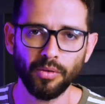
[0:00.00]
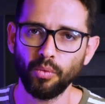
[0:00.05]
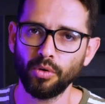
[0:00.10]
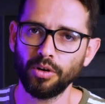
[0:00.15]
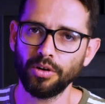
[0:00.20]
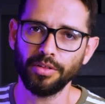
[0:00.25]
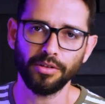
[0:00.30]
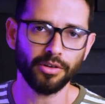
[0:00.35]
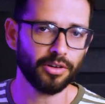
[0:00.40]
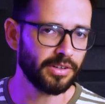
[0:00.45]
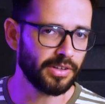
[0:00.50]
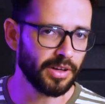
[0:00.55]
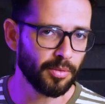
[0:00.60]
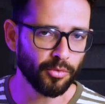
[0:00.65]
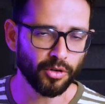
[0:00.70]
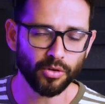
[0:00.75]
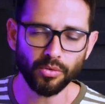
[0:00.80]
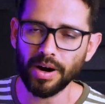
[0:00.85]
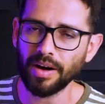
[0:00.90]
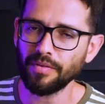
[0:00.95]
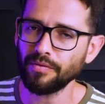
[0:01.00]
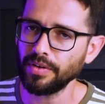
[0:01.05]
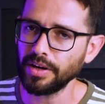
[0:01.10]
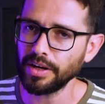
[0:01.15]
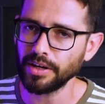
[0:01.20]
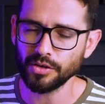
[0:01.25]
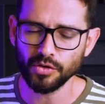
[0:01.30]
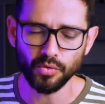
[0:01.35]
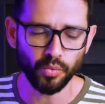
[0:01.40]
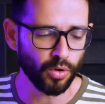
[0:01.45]
What are their
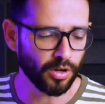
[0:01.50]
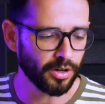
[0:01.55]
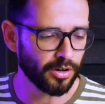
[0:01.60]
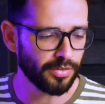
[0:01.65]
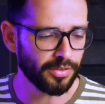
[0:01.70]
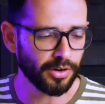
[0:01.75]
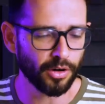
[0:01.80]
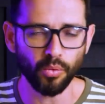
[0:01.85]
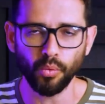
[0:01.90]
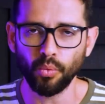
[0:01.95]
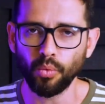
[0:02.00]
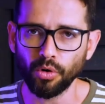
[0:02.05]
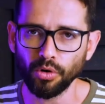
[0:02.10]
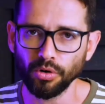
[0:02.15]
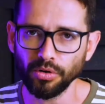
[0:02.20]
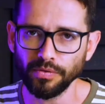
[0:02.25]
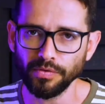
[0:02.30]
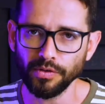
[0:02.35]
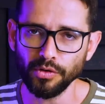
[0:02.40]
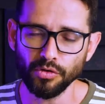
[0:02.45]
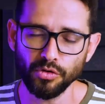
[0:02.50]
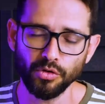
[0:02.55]
demographics? What are their worldview?